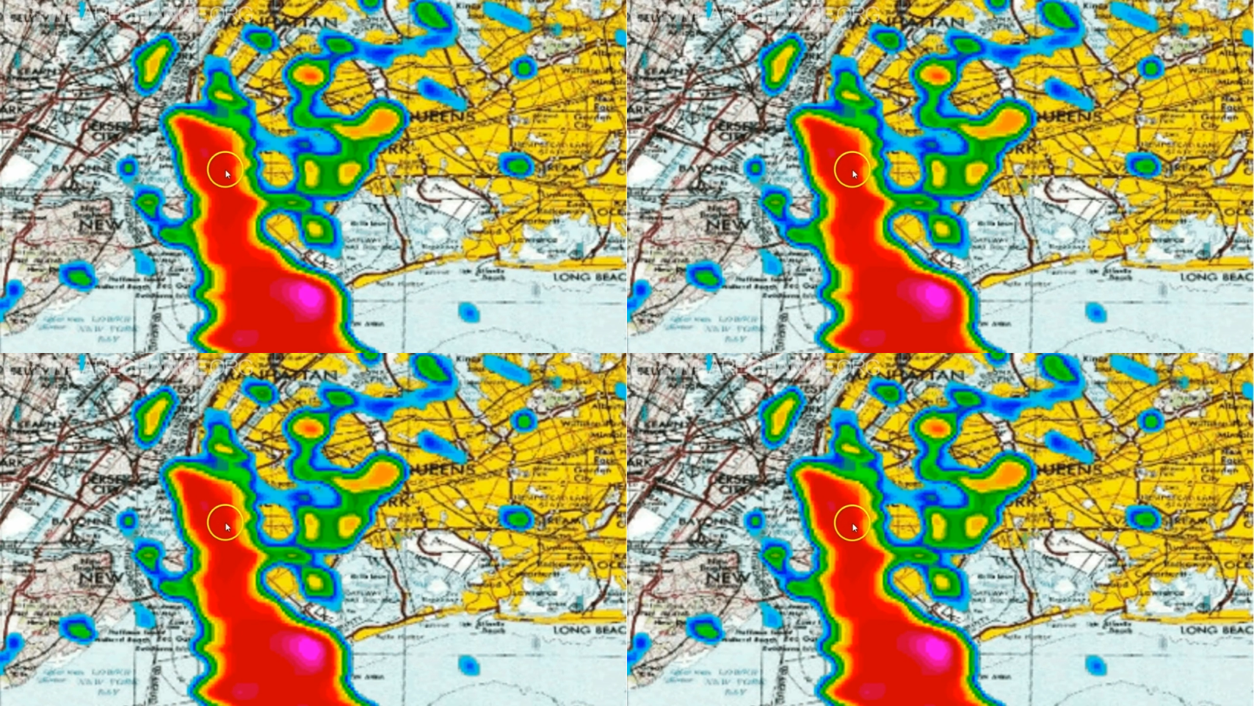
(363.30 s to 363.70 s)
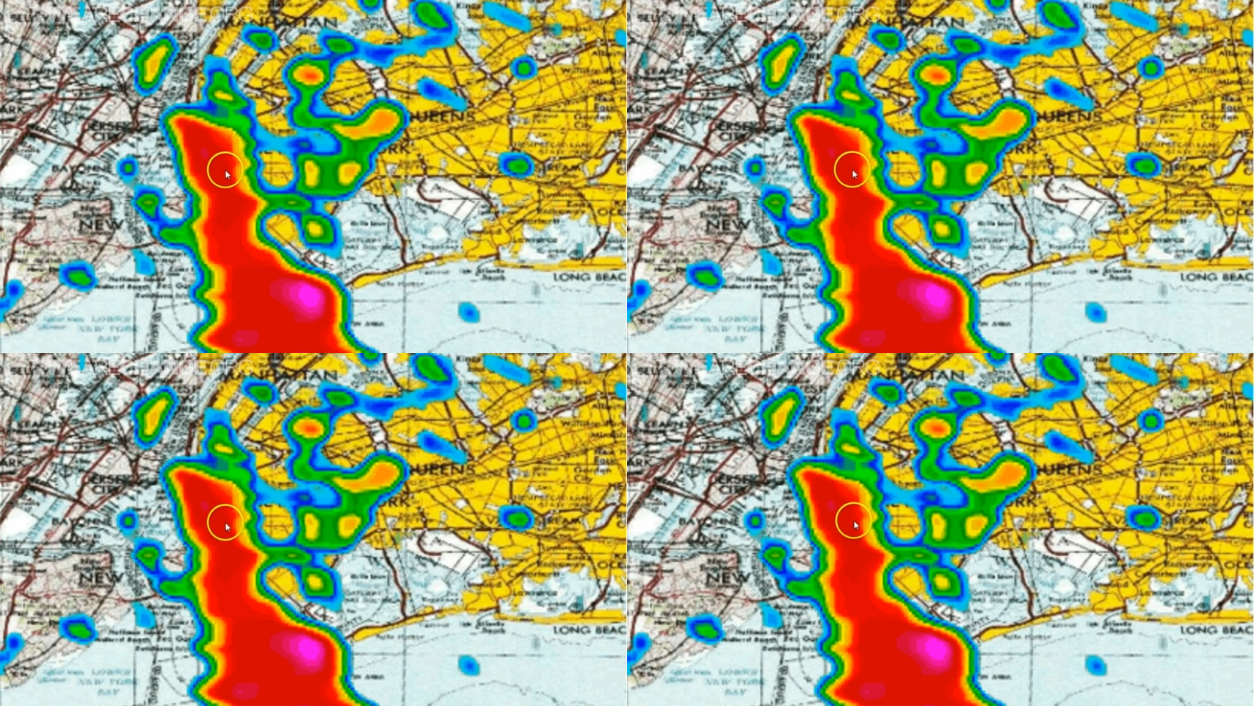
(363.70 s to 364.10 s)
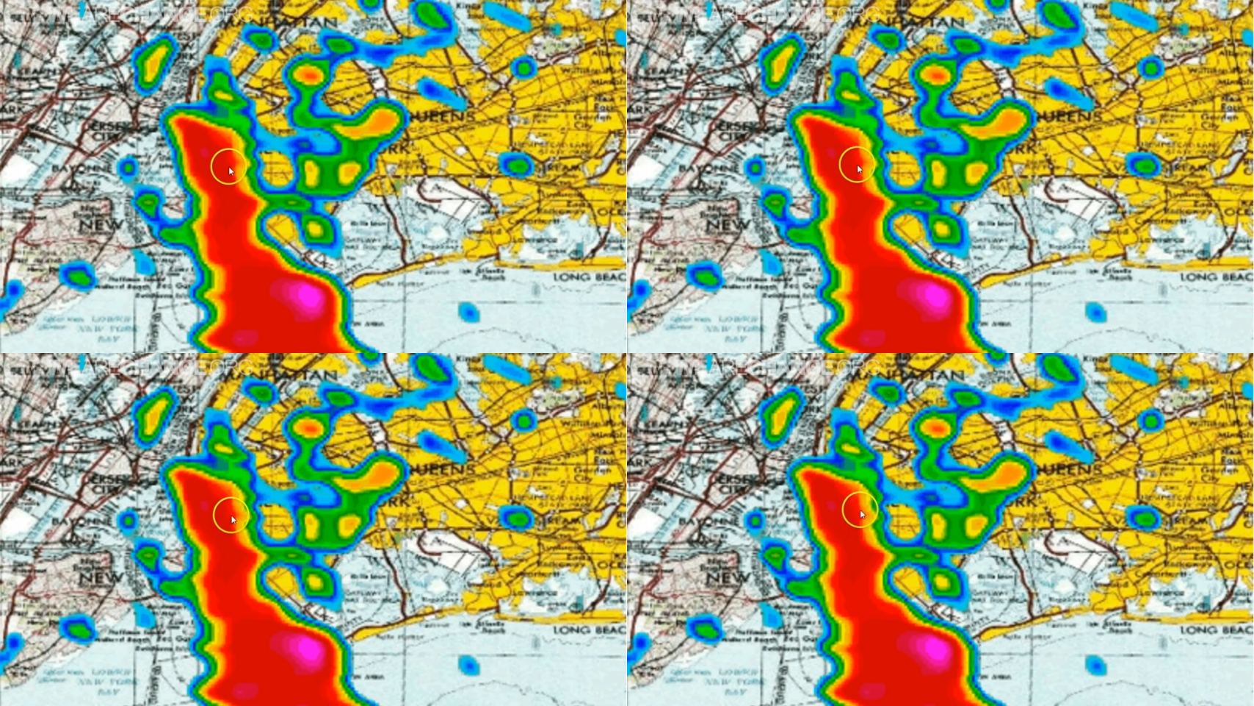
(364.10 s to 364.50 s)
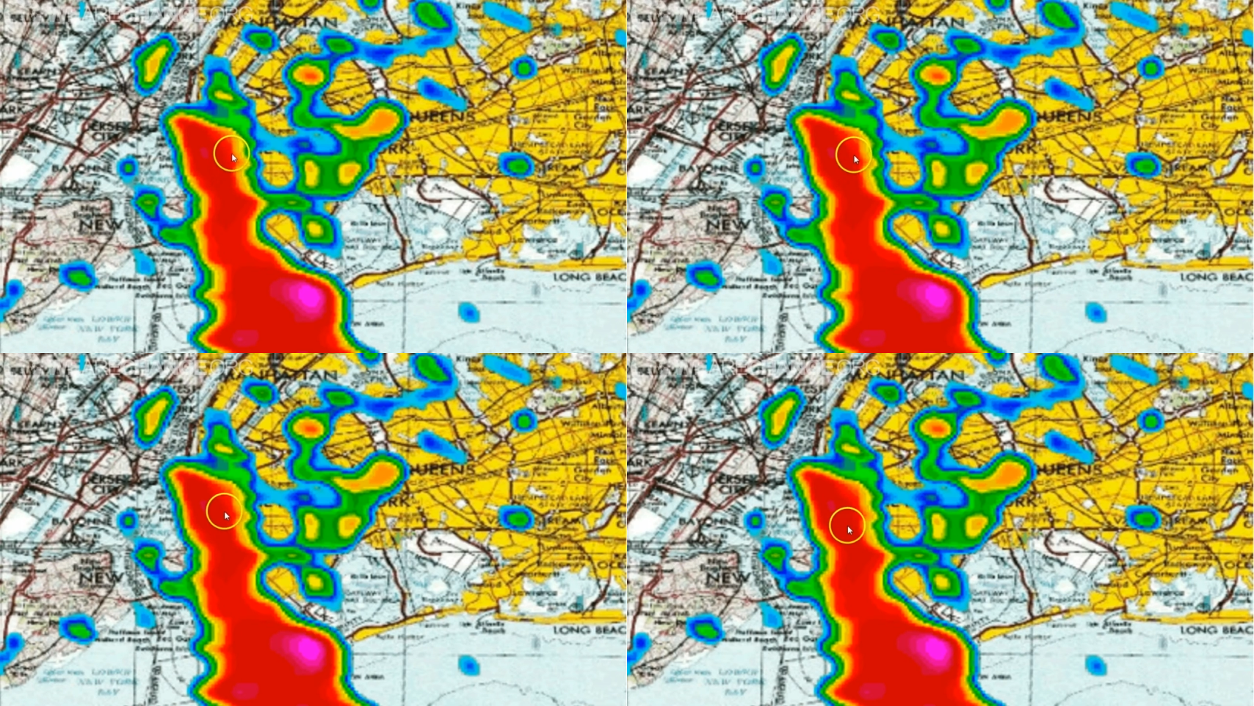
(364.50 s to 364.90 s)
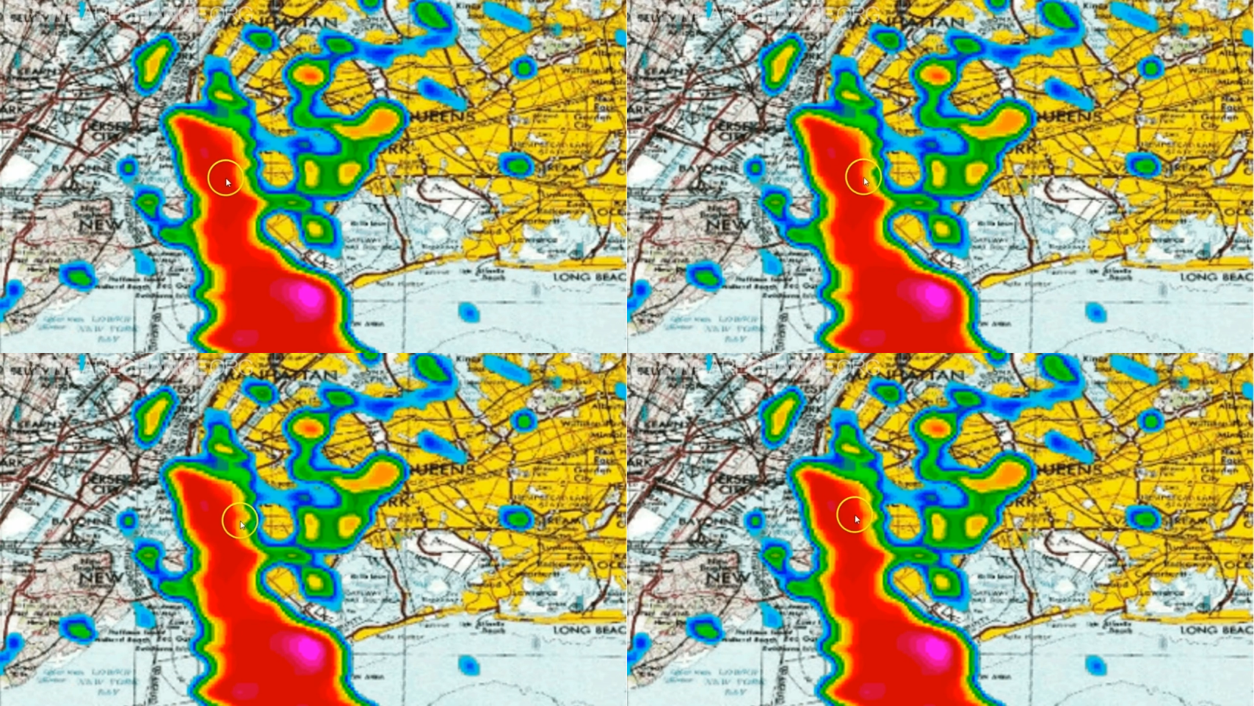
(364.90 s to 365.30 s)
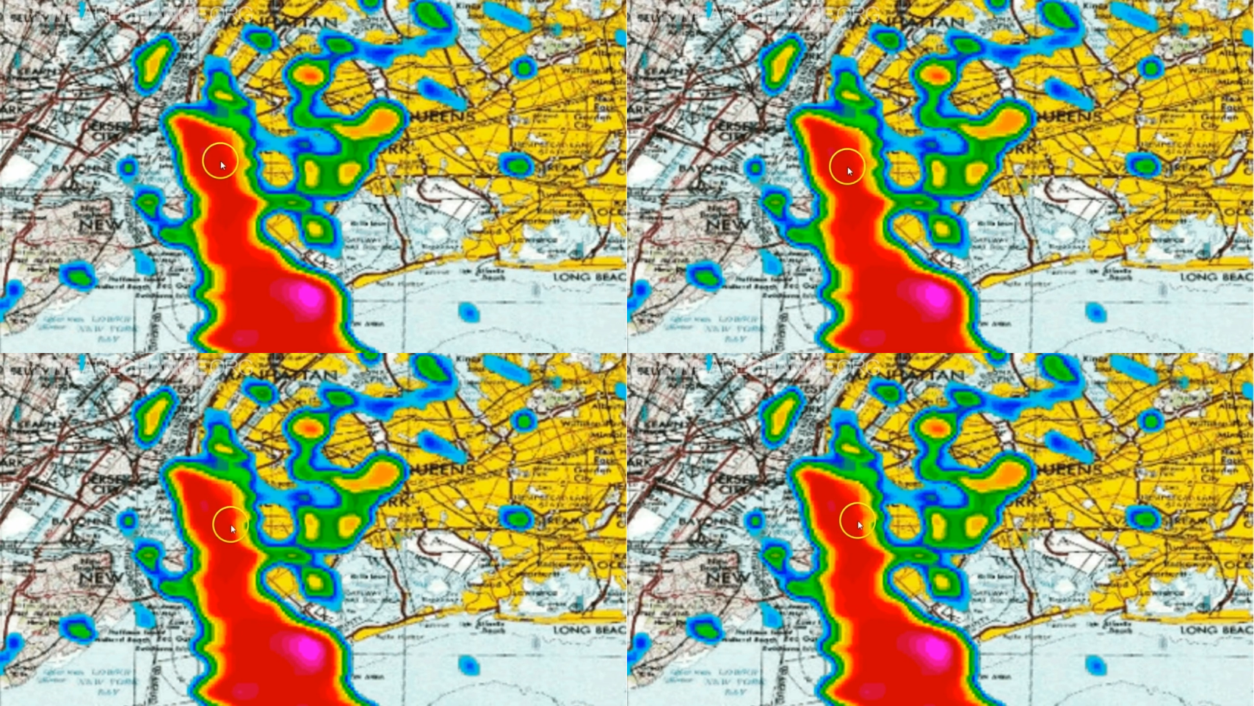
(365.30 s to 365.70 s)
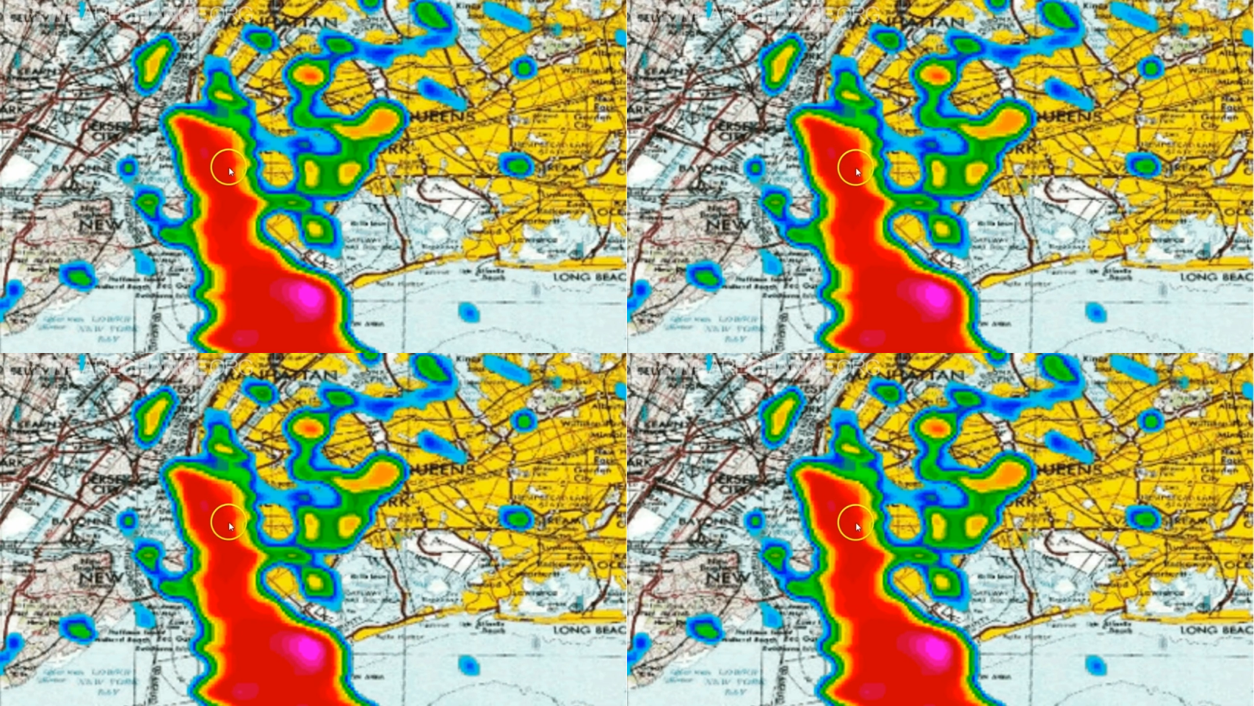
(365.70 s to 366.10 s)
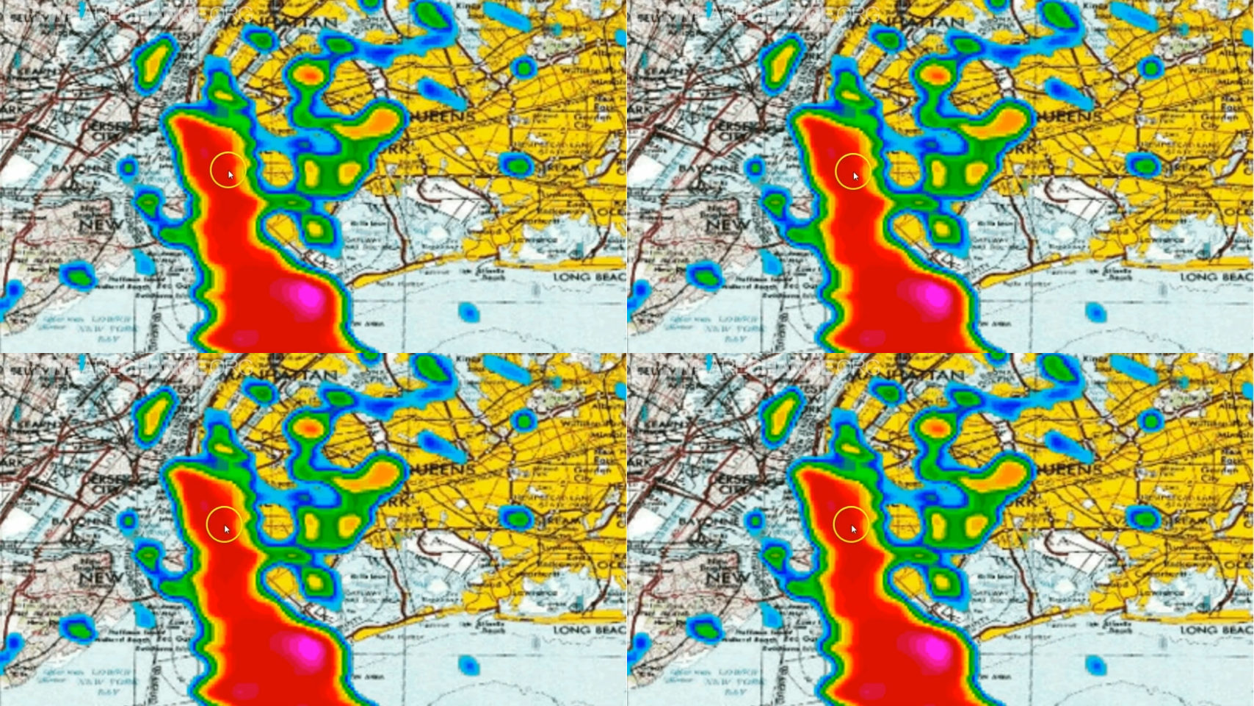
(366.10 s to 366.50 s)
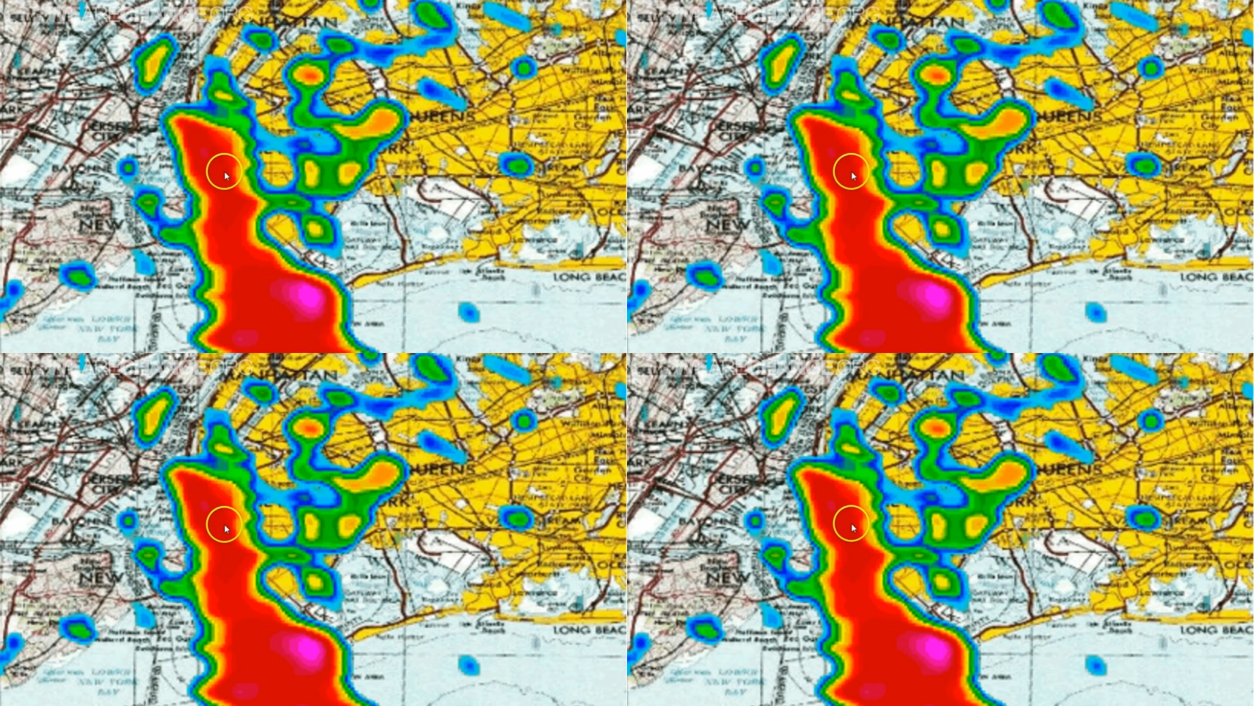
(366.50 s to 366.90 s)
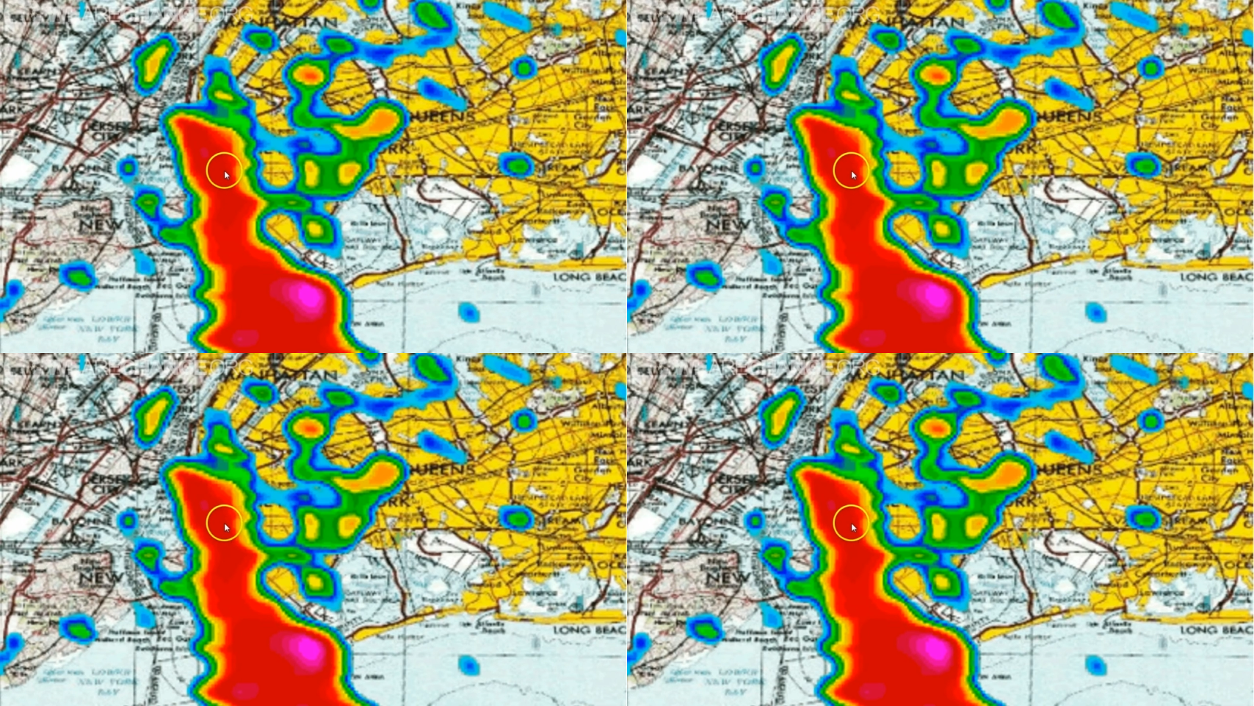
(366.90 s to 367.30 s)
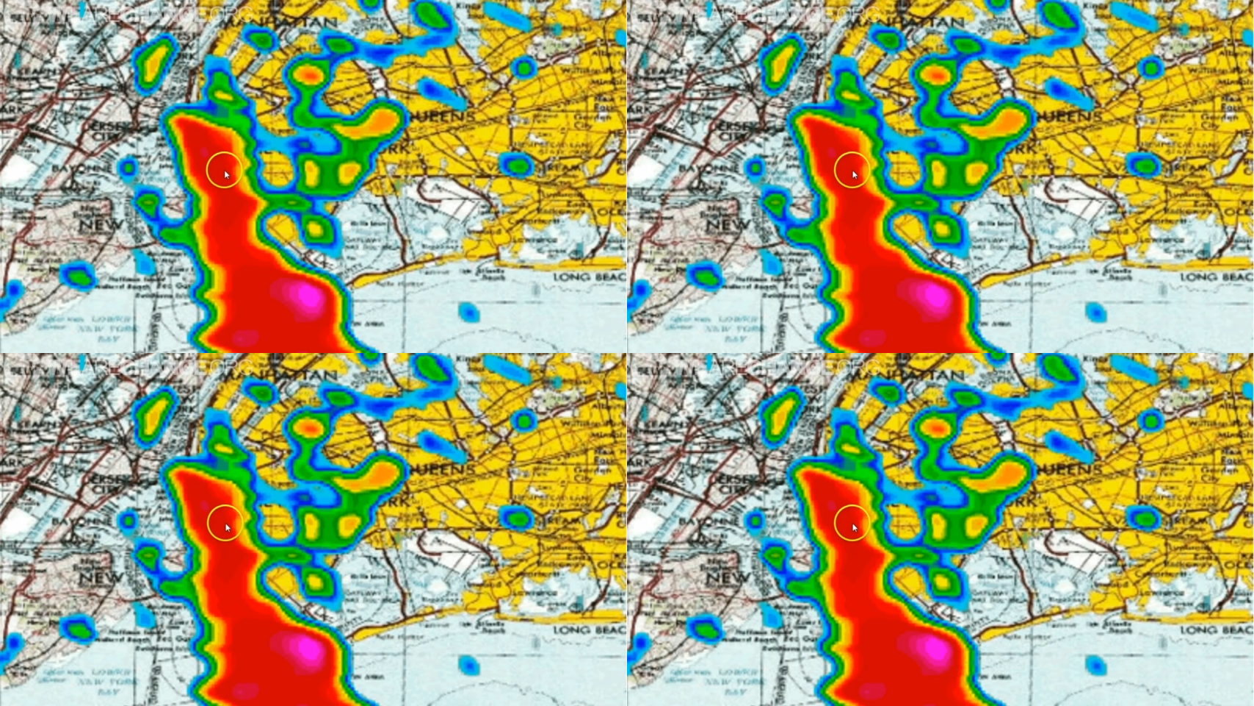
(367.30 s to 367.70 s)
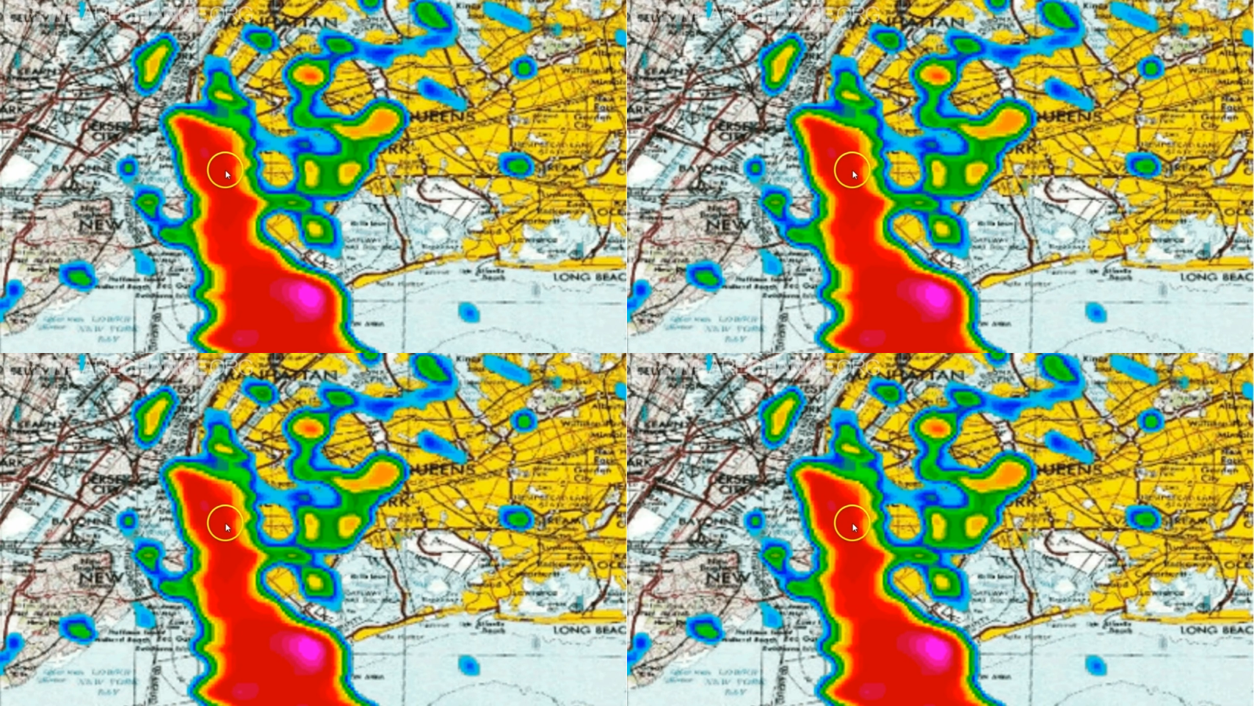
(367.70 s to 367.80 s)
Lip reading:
[unreadable: no face in view]